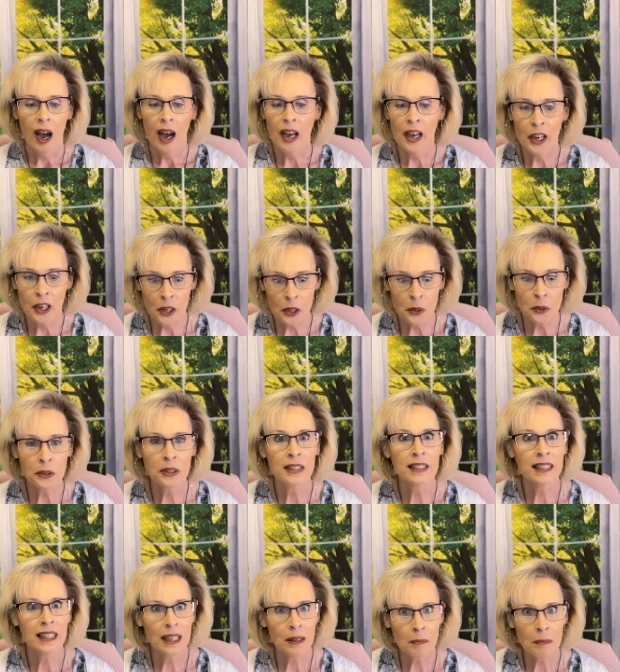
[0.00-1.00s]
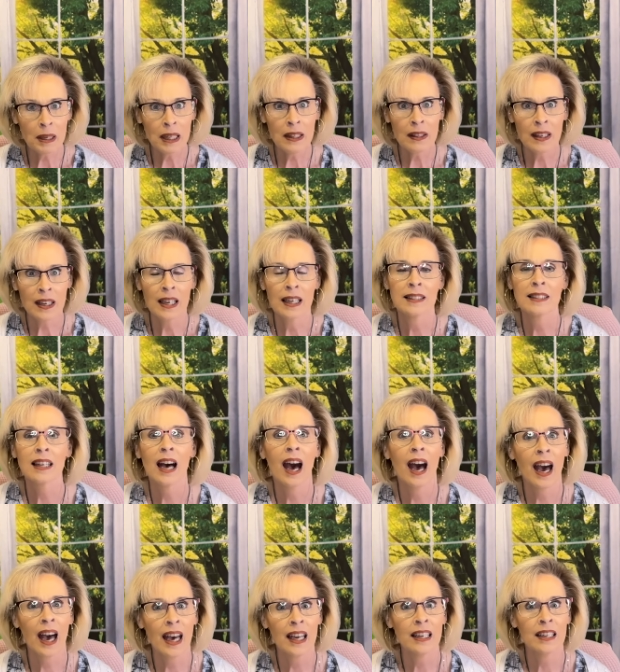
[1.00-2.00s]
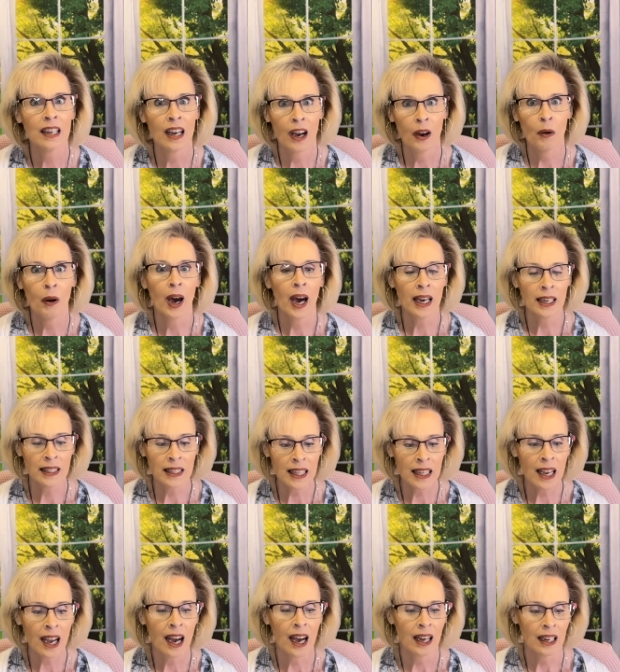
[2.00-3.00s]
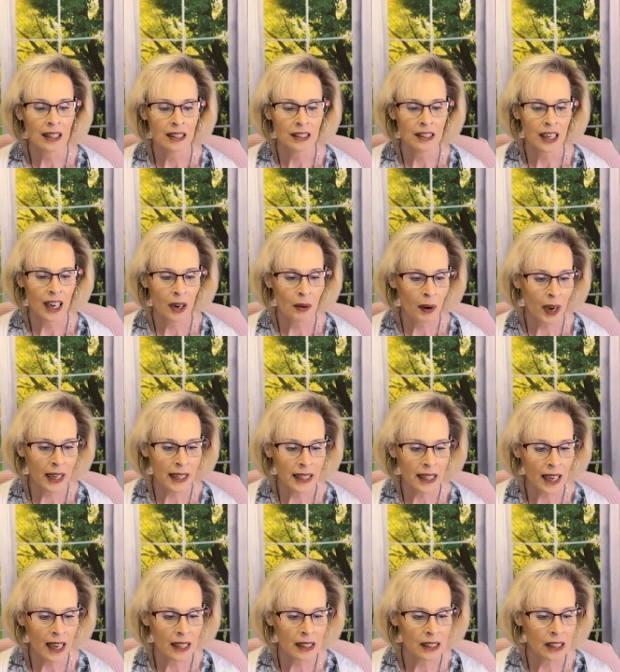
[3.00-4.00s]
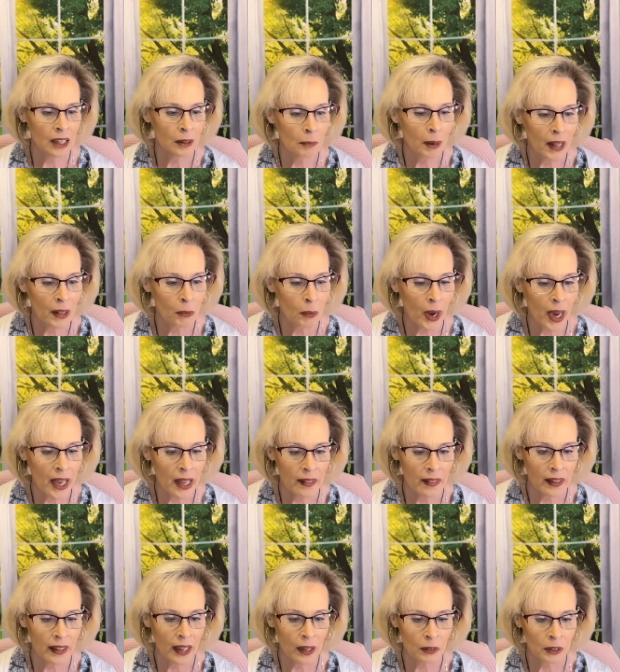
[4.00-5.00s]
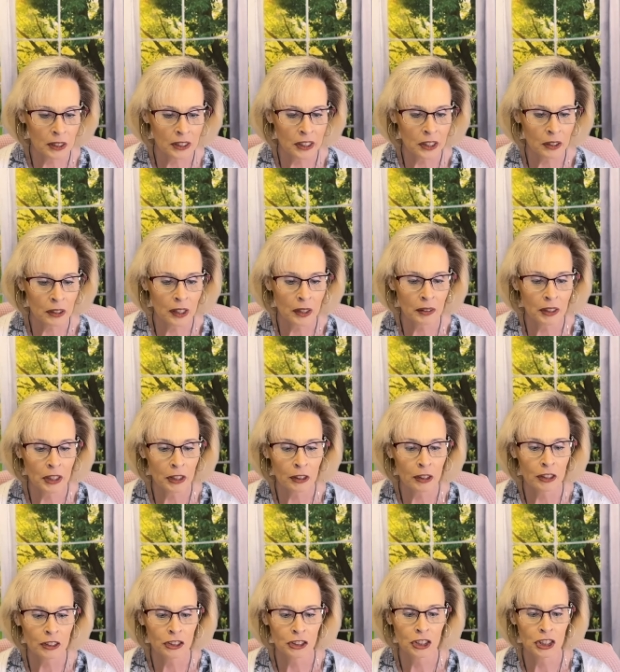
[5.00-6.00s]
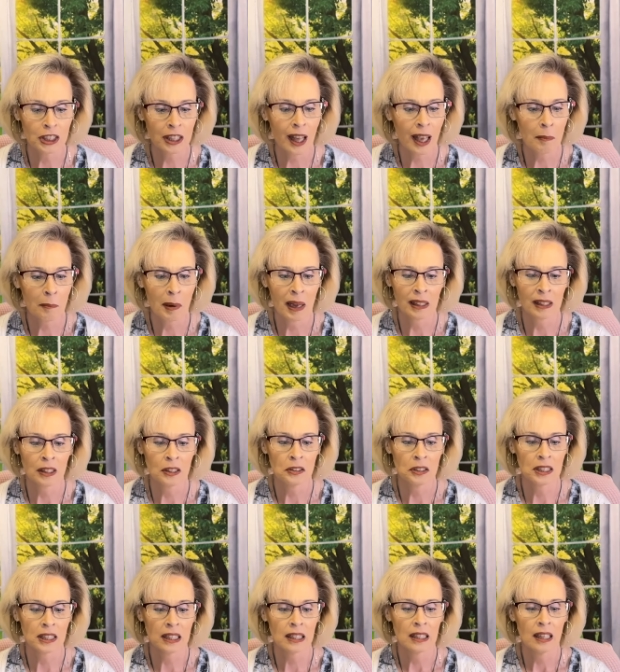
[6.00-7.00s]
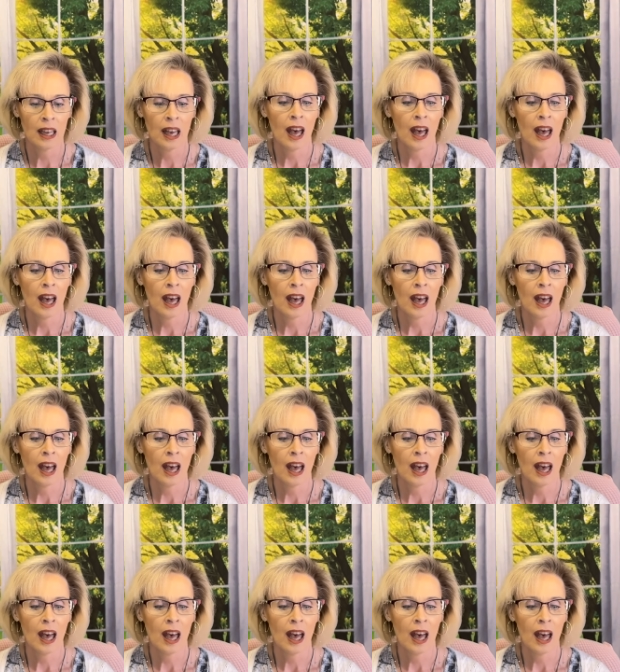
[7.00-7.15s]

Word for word: Who sent me this? I had no idea. No idea. And you know, by the way, the golden doodle on here looks just like my Lucy.